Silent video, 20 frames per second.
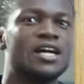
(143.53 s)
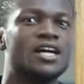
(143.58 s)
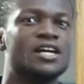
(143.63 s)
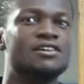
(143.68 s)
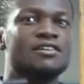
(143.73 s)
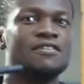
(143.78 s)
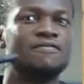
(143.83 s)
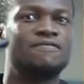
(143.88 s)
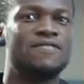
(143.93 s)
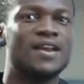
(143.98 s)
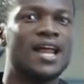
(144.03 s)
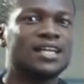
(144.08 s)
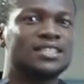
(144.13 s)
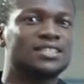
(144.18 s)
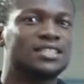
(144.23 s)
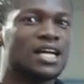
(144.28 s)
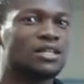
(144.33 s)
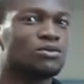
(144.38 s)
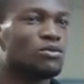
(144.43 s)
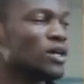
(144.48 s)
It
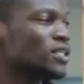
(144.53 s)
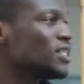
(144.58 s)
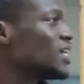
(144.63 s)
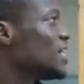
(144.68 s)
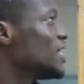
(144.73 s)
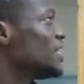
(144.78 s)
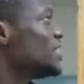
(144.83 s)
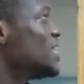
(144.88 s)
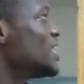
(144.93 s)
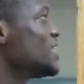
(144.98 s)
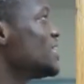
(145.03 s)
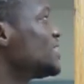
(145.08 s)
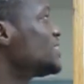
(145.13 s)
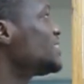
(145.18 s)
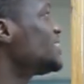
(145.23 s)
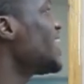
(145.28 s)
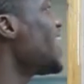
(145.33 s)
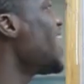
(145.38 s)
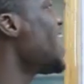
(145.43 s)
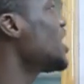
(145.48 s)
reflects that that
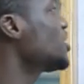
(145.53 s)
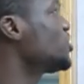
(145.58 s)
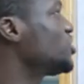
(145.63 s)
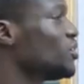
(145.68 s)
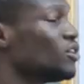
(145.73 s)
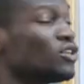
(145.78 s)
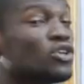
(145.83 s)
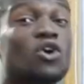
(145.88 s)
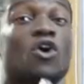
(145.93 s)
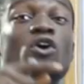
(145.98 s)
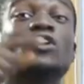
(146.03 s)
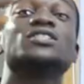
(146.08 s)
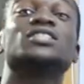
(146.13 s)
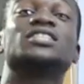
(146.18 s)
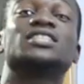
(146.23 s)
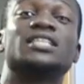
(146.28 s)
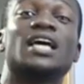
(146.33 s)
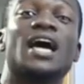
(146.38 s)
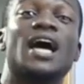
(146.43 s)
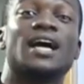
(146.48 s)
this action
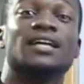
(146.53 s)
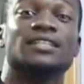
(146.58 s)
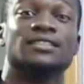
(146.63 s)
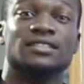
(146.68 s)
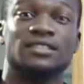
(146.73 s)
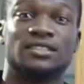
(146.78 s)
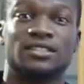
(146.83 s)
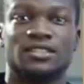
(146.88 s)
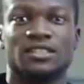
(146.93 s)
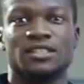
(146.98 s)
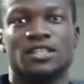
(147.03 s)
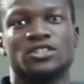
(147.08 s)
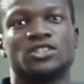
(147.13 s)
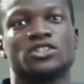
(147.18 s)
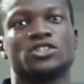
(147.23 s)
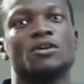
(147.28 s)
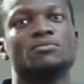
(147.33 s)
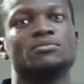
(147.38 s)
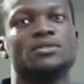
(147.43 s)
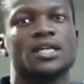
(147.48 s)
concerns the
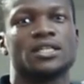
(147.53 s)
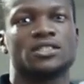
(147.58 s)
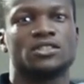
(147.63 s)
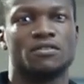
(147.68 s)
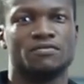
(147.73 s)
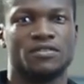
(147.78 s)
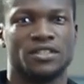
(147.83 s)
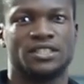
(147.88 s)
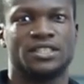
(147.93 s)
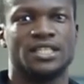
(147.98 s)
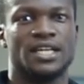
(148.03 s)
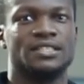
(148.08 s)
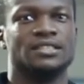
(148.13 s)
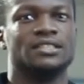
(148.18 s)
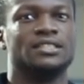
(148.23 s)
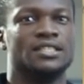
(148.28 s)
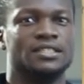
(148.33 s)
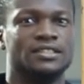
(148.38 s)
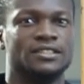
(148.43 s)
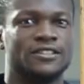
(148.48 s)
subject of the
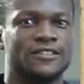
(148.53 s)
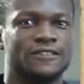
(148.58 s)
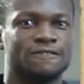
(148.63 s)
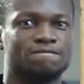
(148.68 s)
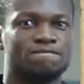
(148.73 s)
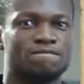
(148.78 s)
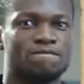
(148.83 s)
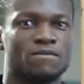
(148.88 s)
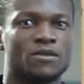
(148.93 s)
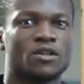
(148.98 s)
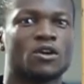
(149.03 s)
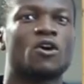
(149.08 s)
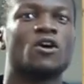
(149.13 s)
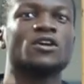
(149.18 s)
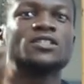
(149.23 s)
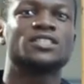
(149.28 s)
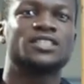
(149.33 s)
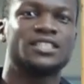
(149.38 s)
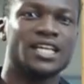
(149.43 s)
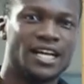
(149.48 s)
sentence,
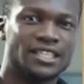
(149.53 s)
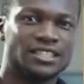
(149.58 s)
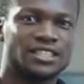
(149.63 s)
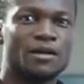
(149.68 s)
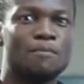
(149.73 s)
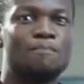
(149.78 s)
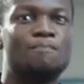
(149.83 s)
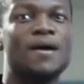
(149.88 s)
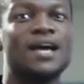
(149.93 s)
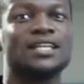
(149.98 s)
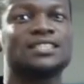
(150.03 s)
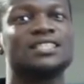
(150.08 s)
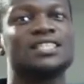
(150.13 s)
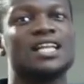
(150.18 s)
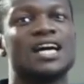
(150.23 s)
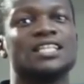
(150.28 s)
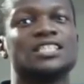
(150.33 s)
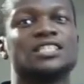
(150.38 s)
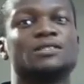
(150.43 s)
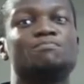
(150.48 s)
concerns the person
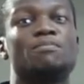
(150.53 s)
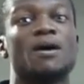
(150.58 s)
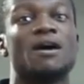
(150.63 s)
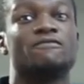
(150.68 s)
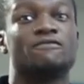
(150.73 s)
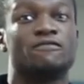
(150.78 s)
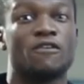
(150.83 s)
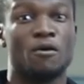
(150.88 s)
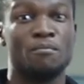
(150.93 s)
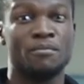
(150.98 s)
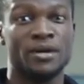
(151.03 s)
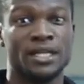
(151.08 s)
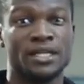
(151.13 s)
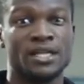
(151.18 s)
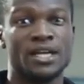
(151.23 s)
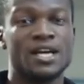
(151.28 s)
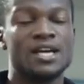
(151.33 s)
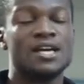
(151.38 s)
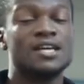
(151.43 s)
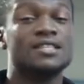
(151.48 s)
that is performing
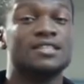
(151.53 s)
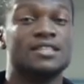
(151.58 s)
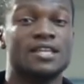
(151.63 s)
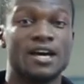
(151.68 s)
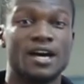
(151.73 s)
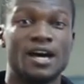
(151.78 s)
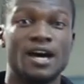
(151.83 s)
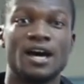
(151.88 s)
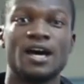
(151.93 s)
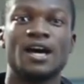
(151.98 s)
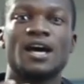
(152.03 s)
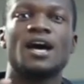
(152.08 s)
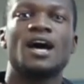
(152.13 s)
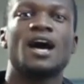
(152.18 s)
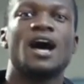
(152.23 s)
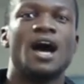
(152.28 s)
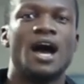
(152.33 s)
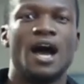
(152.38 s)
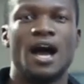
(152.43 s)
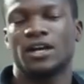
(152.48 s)

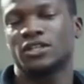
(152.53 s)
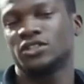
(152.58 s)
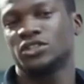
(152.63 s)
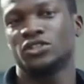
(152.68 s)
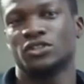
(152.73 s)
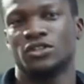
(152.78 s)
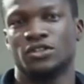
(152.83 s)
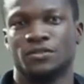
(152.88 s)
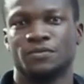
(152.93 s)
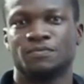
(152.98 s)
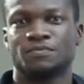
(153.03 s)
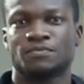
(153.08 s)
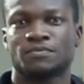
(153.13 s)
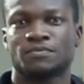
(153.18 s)
the action.